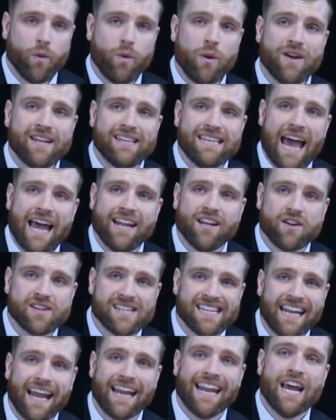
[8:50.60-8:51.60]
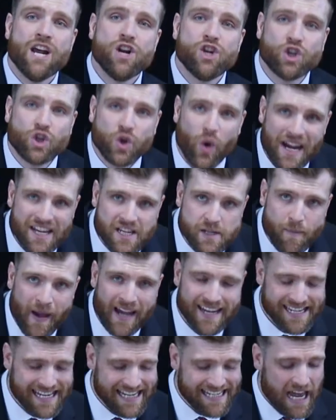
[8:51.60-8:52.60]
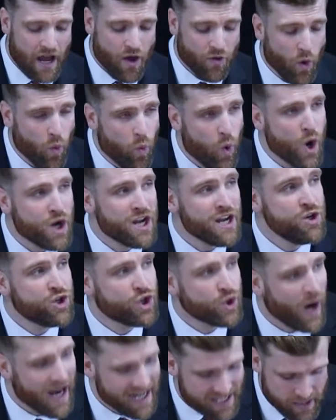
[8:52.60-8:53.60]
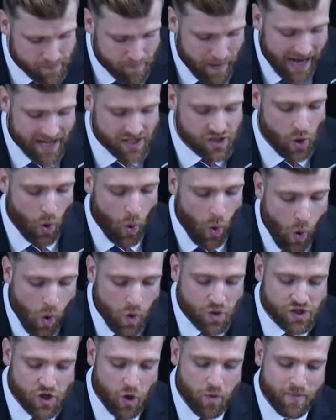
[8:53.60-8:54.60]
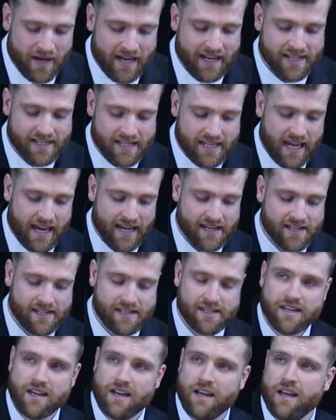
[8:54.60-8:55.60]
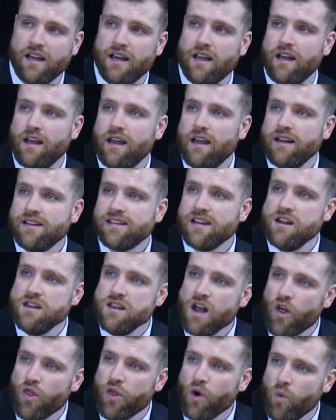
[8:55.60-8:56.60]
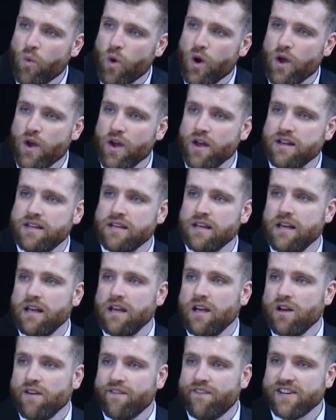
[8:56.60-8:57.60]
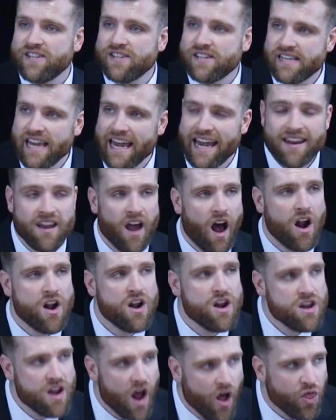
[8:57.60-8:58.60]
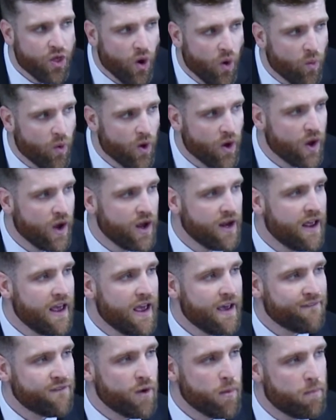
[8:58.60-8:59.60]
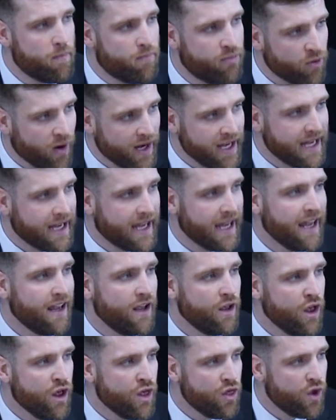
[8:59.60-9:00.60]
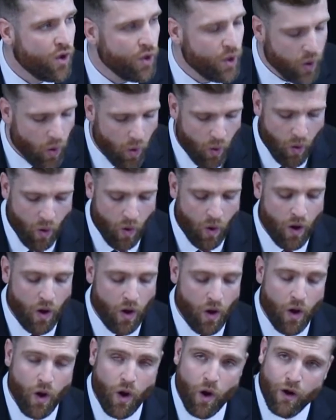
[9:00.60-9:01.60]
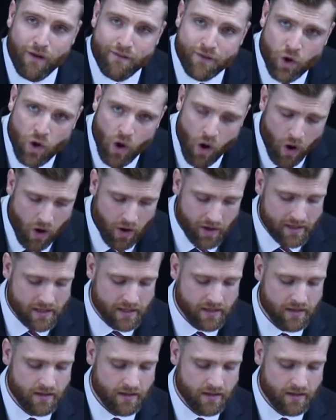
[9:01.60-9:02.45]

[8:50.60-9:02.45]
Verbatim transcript: that we were dead in our sin and trespasses, the word trespass also means this. It's another word for sin, another word for breaking the law of God.